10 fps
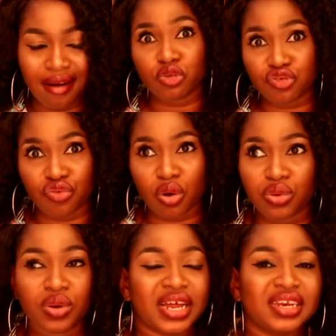goes
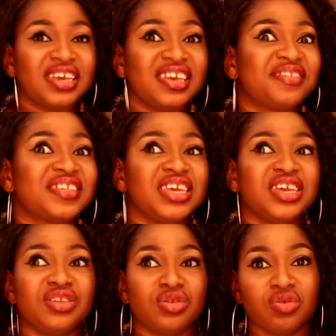wrong, you can
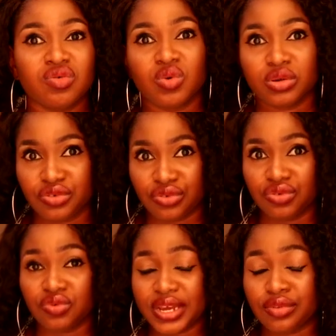easily know what to
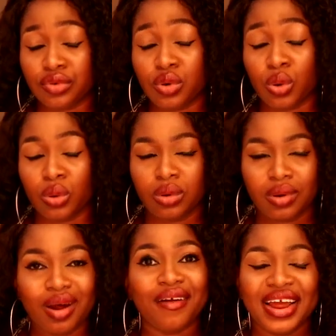do, where to go.
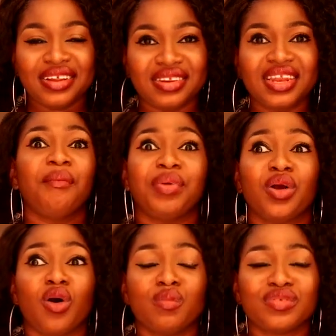All right, that
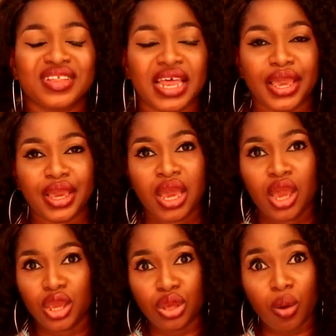becomes like
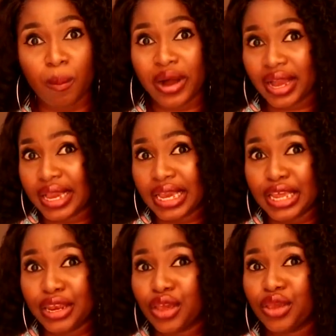your
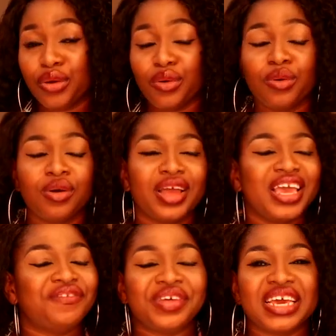backing, your
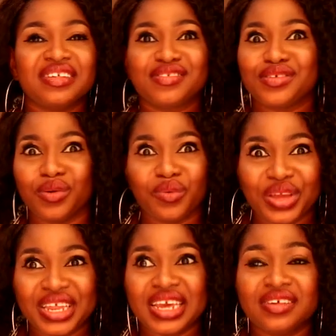evidence, your
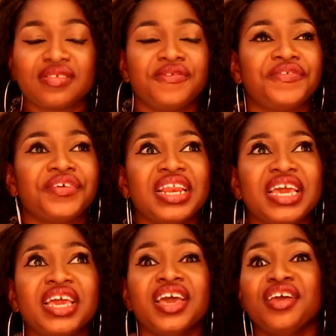weakness.
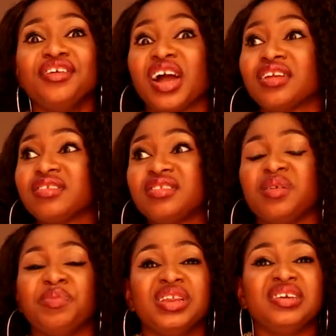Freely, you can talk to
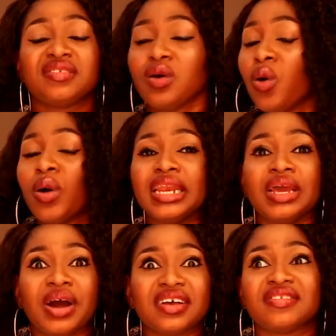the police. Oh, and
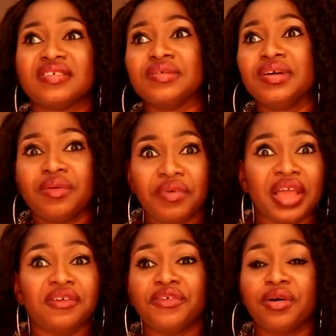they'll ask you, where
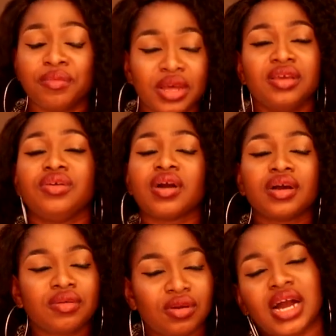are you from? You,
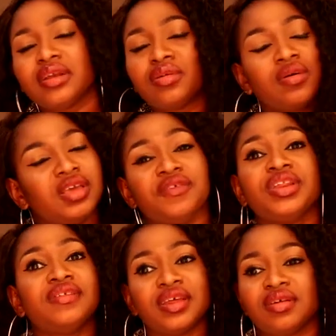you can talk,
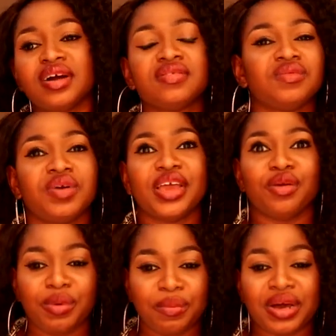even if they don't ask you where are
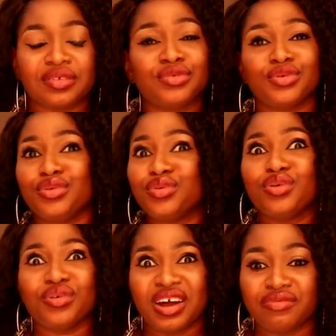your papers, you
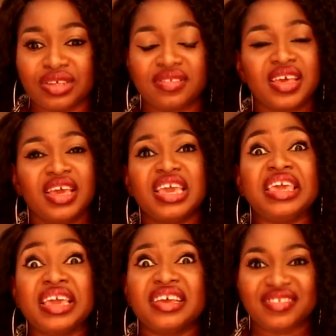know you have it
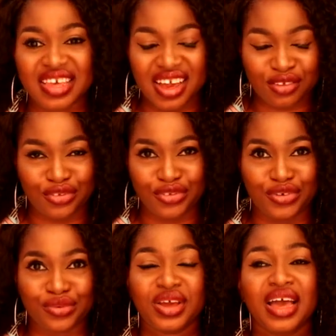in case they ask
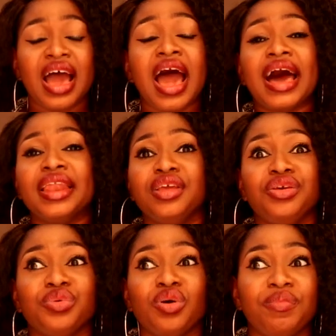you, and
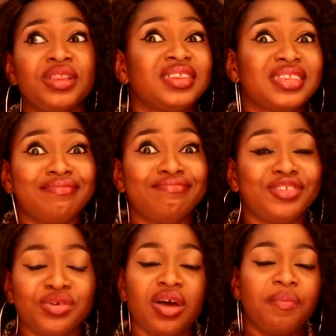you will not be,
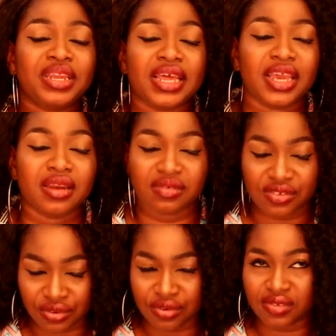you will not be taken on
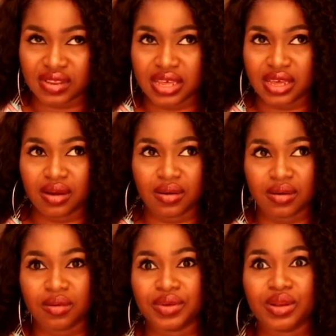seriously
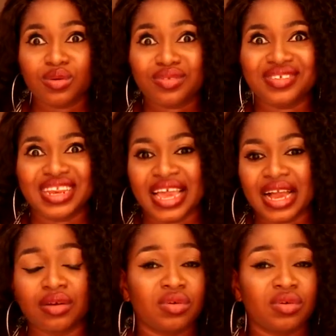or be looked like an